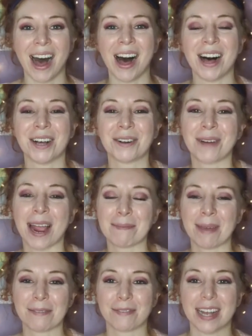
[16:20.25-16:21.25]
All right,
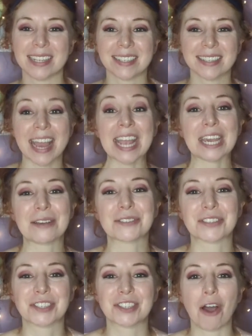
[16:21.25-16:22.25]
my friends, thank you
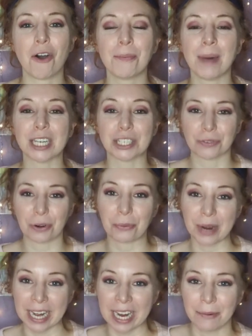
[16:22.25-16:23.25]
so much for
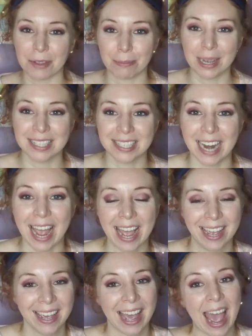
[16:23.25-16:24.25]
reading with me
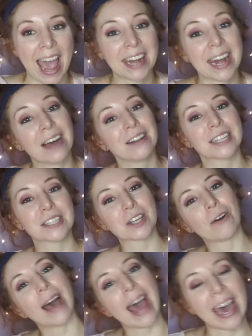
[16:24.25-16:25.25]
today. And now let's
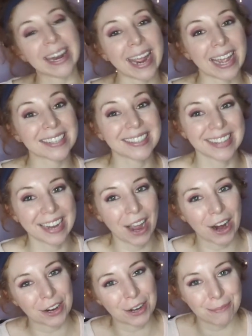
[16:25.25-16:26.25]
go ahead and sing
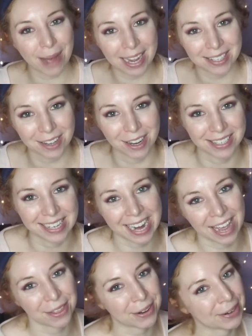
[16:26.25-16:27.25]
our goodbye song
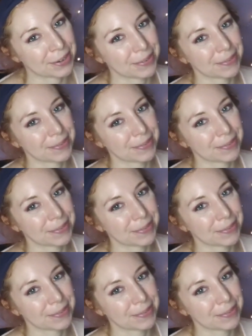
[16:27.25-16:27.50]
together.